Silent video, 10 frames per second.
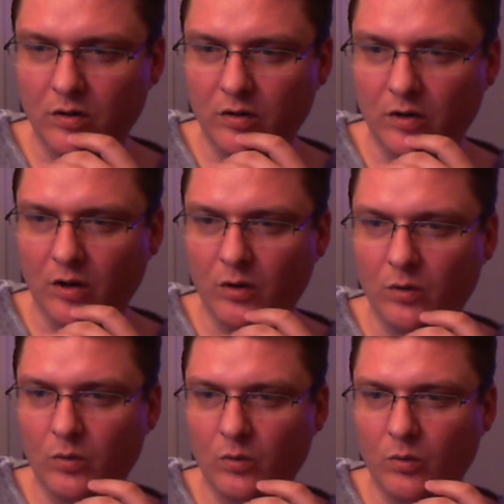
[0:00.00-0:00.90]

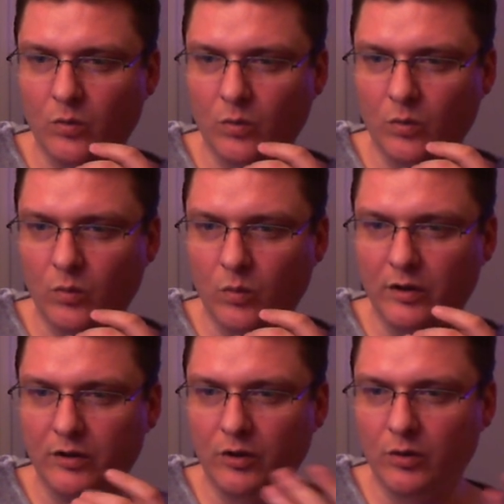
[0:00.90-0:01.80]
know
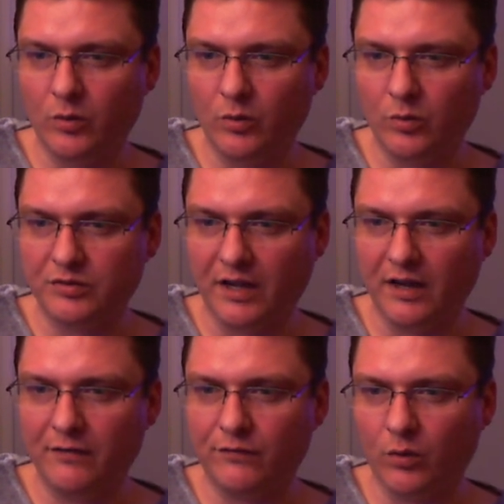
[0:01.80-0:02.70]
what you
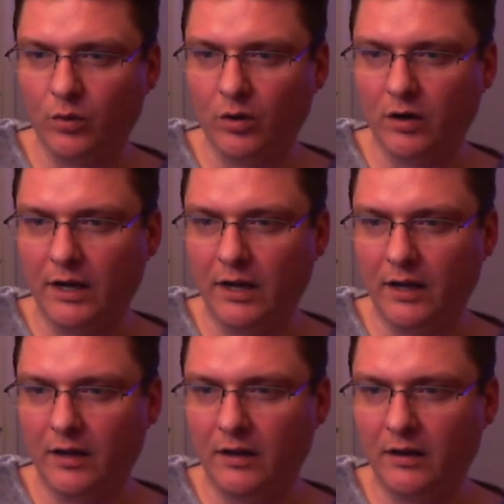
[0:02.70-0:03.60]
stand for,
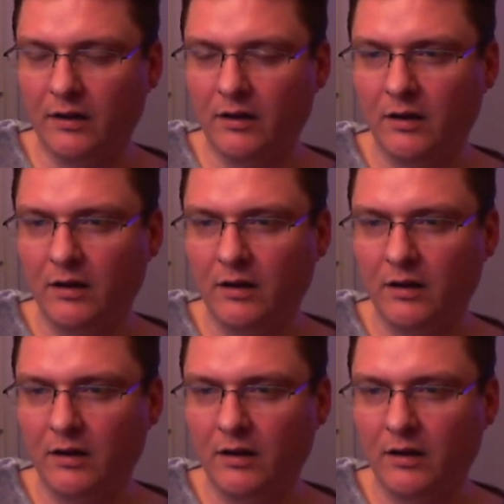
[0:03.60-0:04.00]
and